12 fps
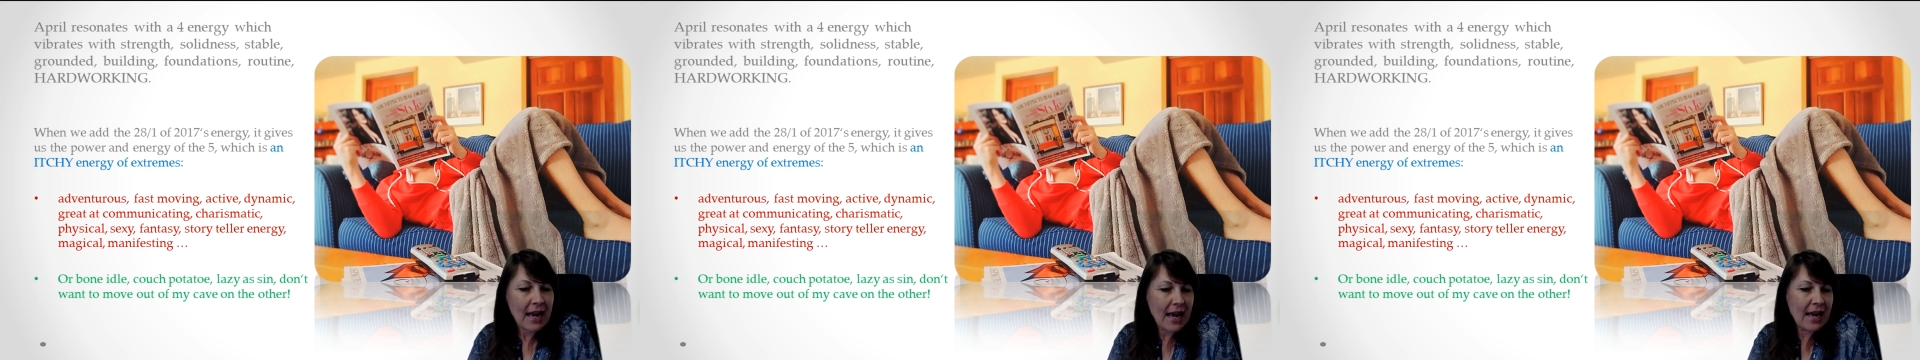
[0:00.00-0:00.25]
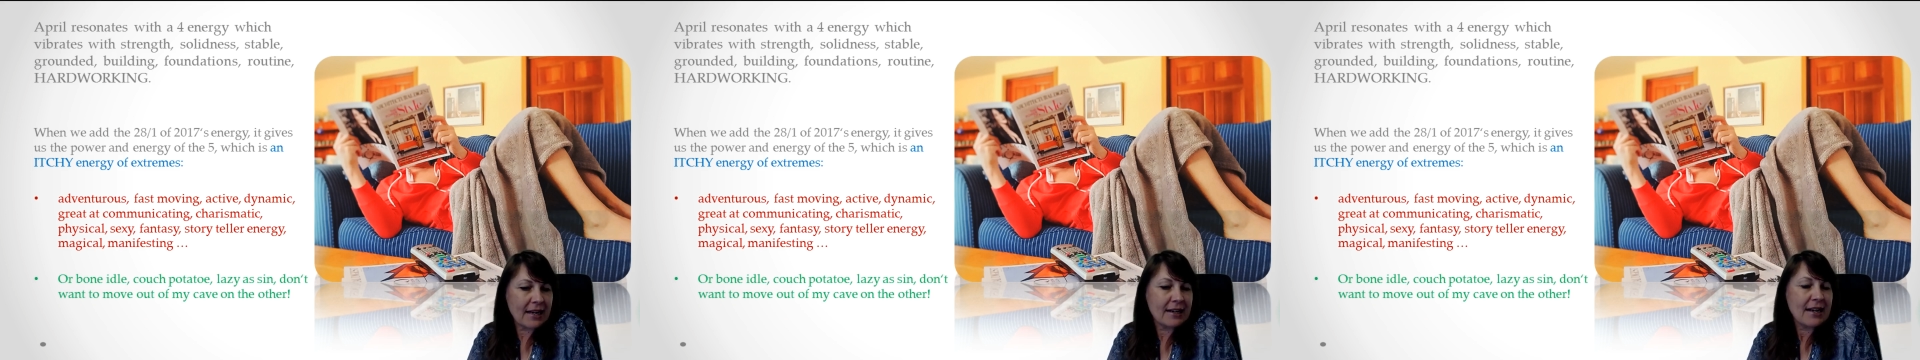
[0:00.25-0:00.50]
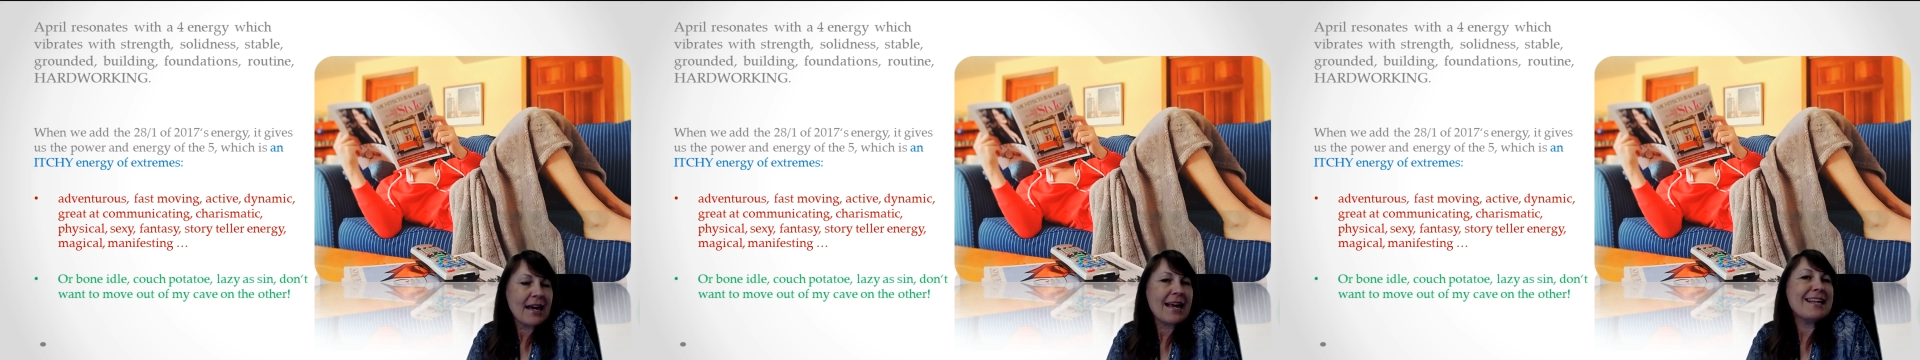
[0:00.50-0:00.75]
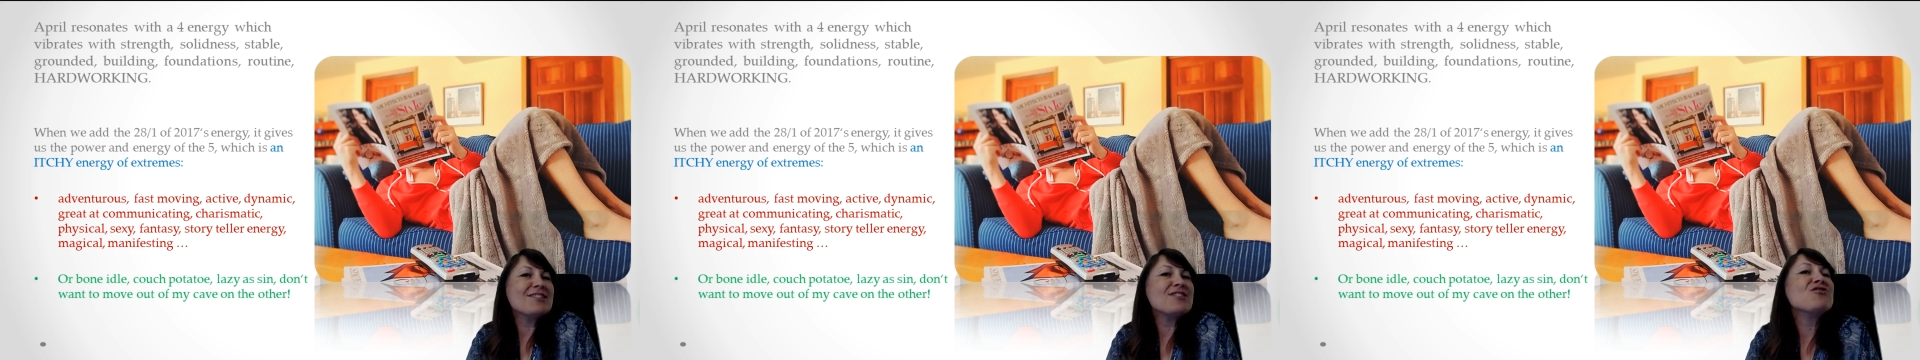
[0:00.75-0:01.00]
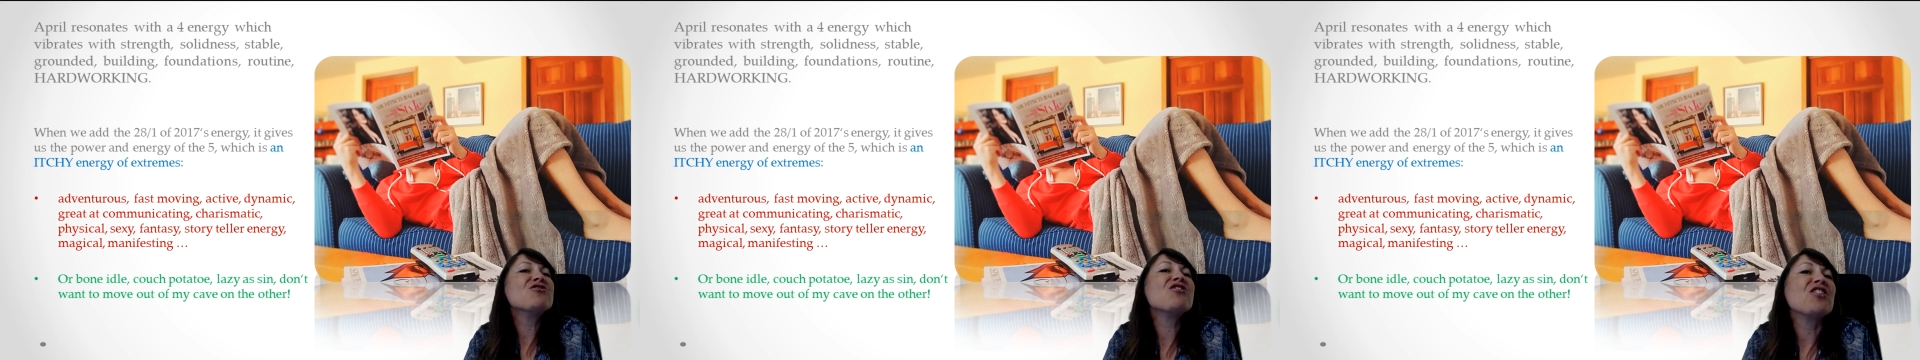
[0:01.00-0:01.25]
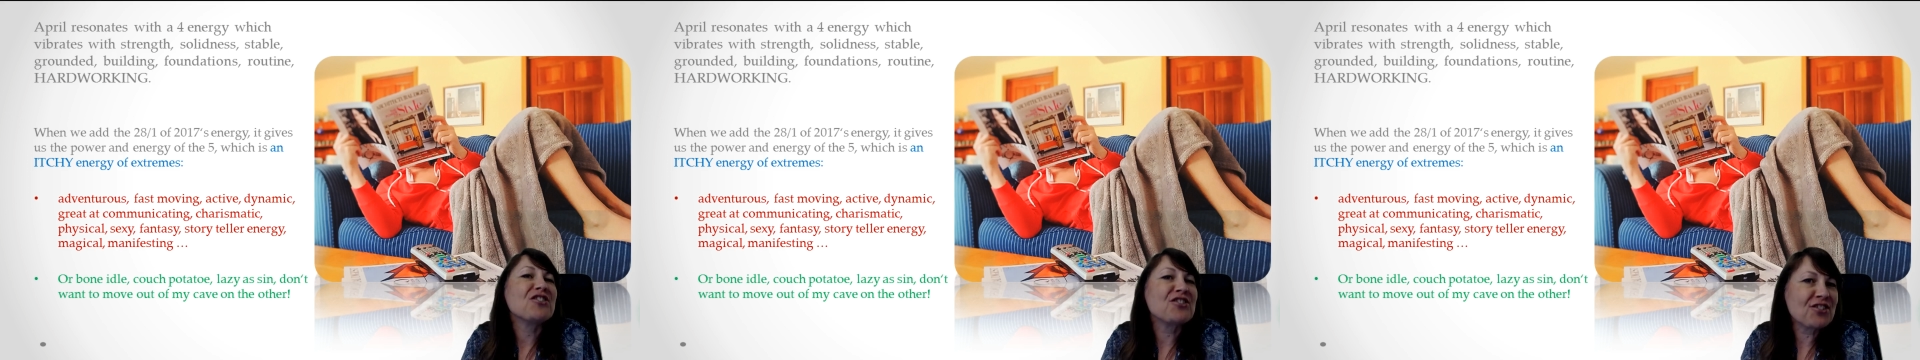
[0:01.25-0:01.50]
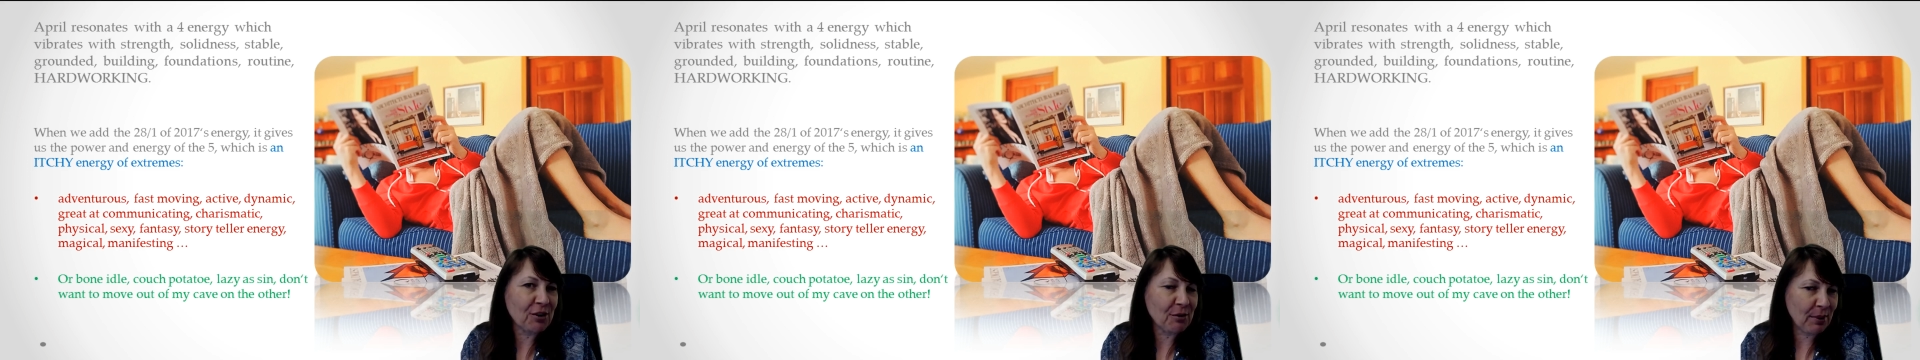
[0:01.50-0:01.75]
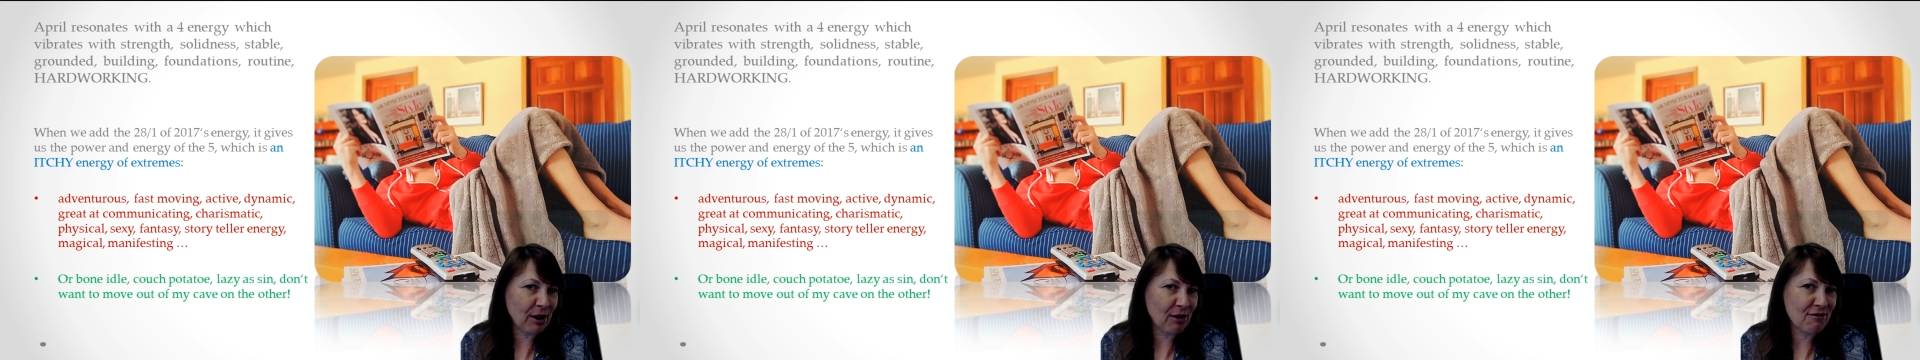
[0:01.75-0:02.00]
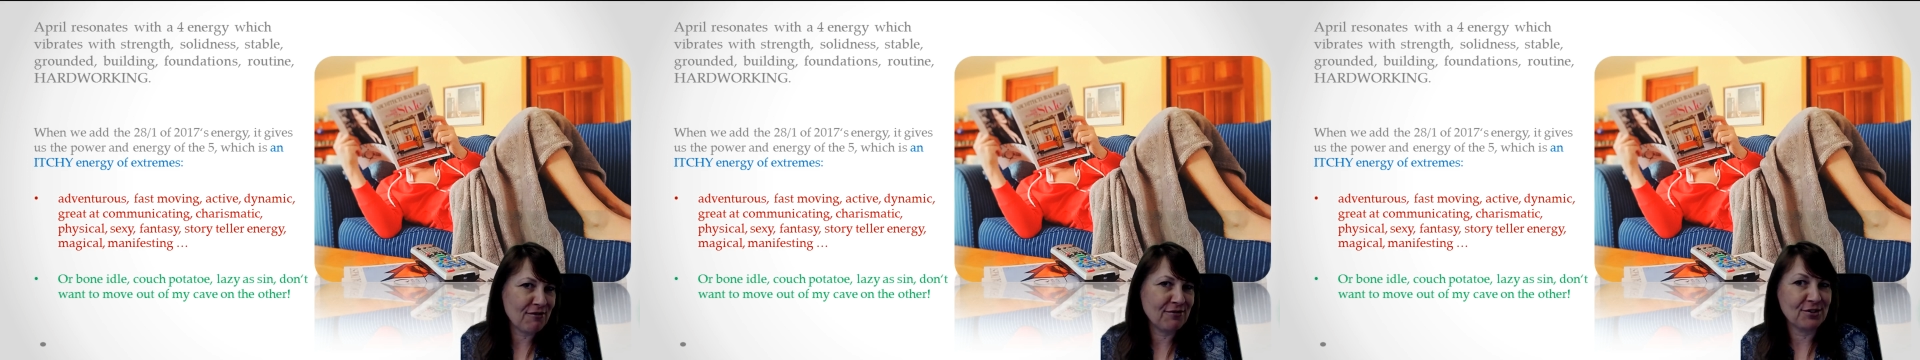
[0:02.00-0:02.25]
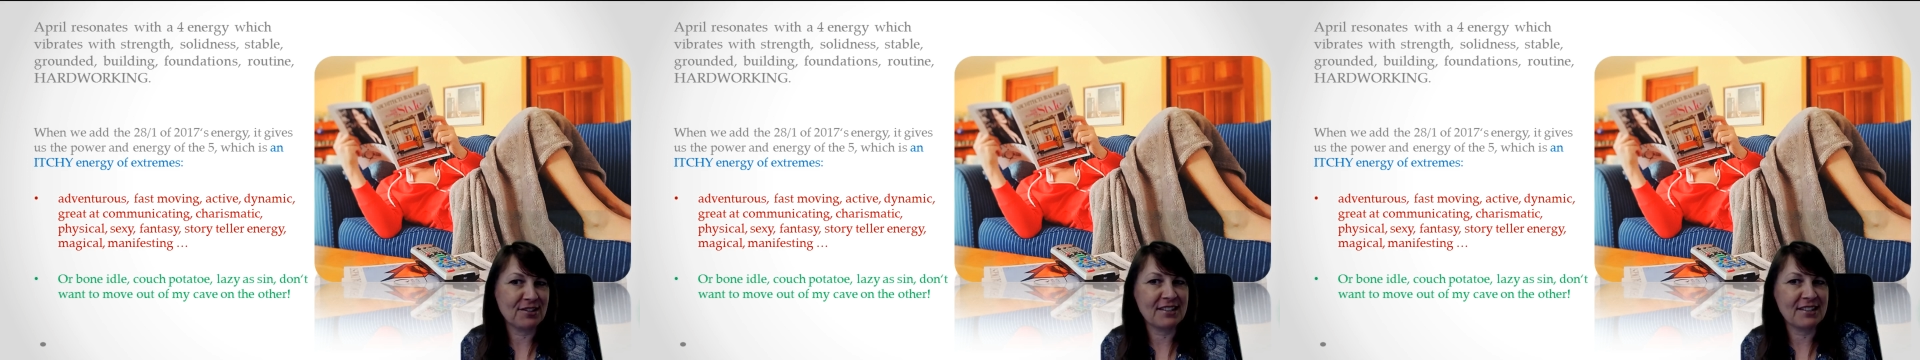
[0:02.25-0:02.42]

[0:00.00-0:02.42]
in its not so powerful